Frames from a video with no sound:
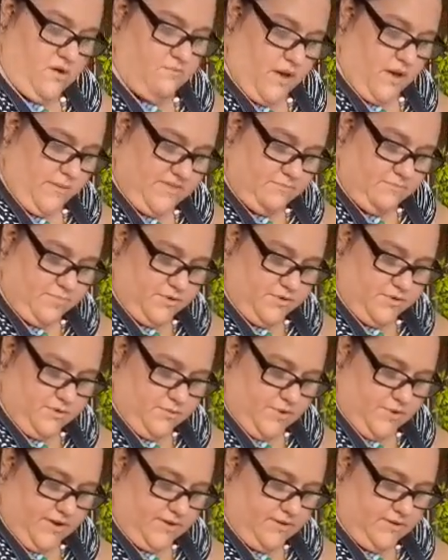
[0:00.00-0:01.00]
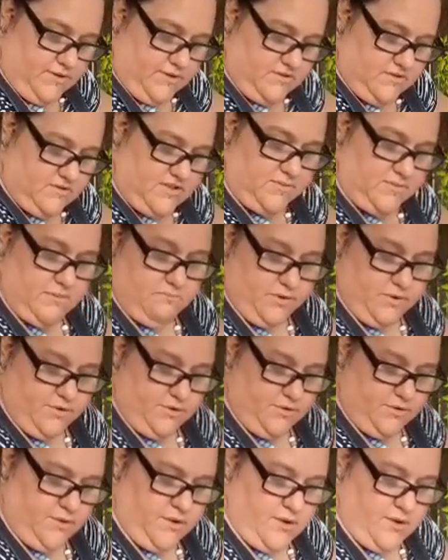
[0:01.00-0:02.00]
Maybe the blue one is a little bit
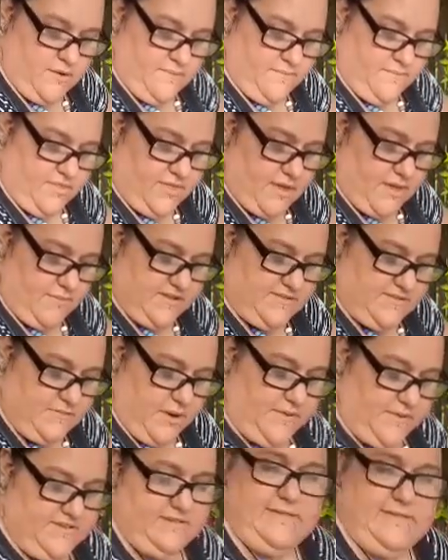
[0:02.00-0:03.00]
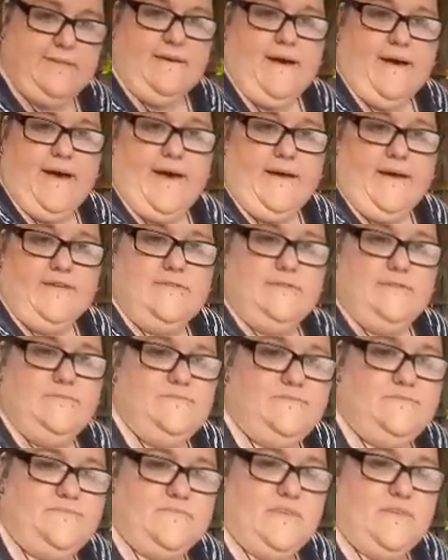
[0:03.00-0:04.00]
blue. That means he might be sad.
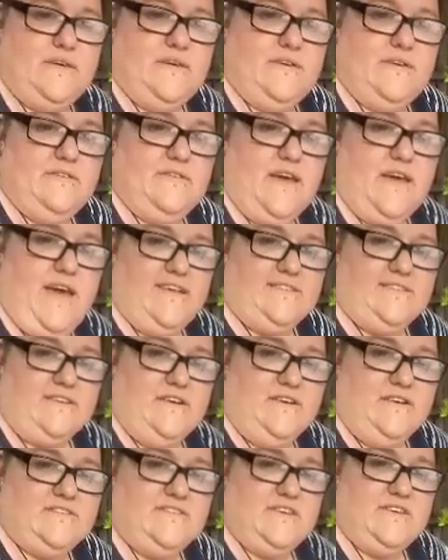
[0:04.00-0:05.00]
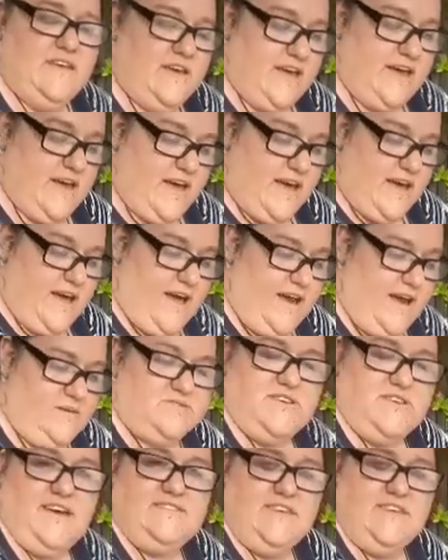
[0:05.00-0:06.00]
So he's got an
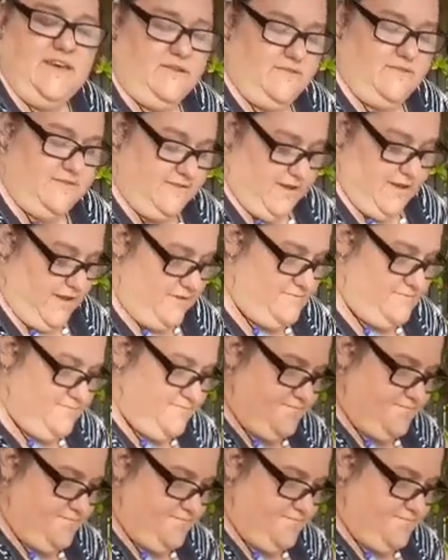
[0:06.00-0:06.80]
upside down sea.